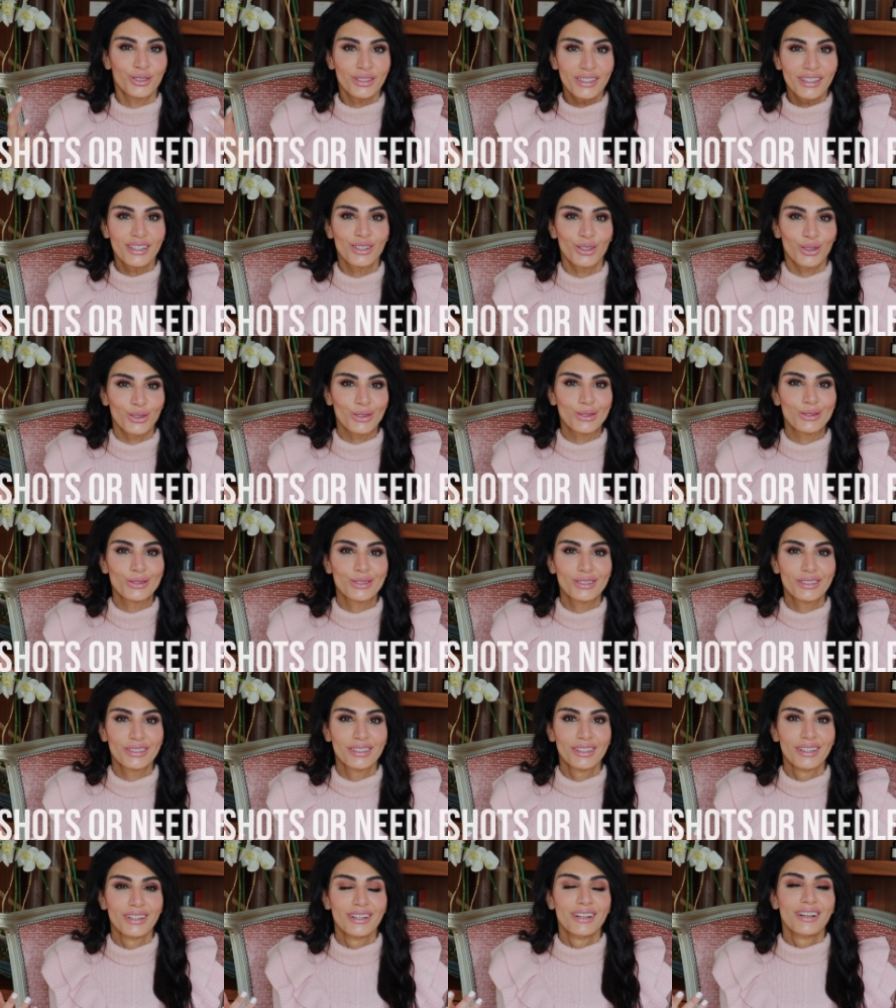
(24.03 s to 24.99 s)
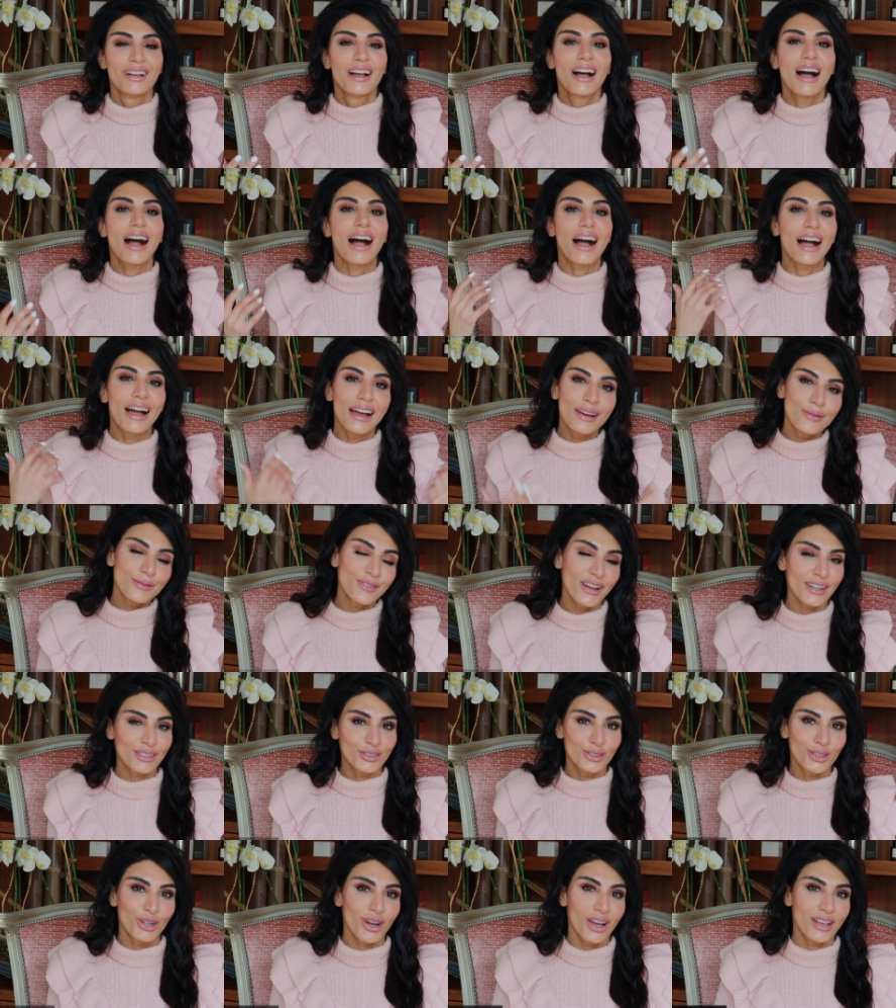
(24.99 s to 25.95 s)
needles? I'm
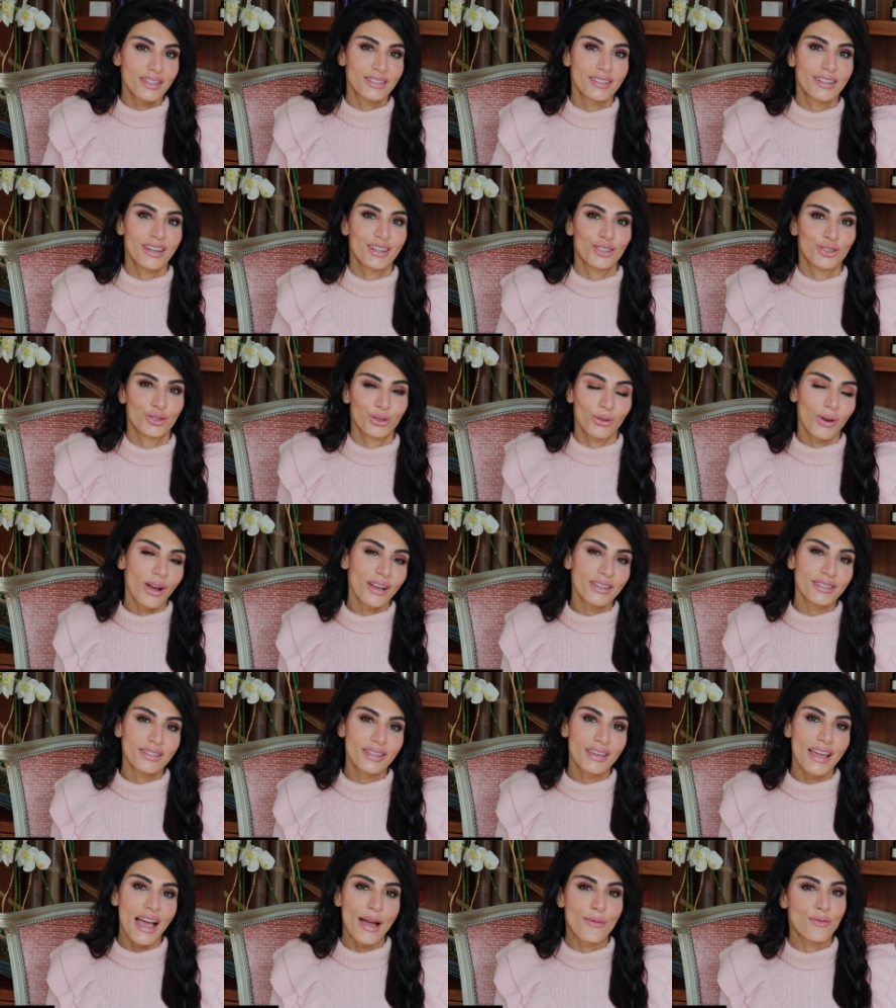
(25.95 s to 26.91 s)
Doctor Azadeh Shirazi.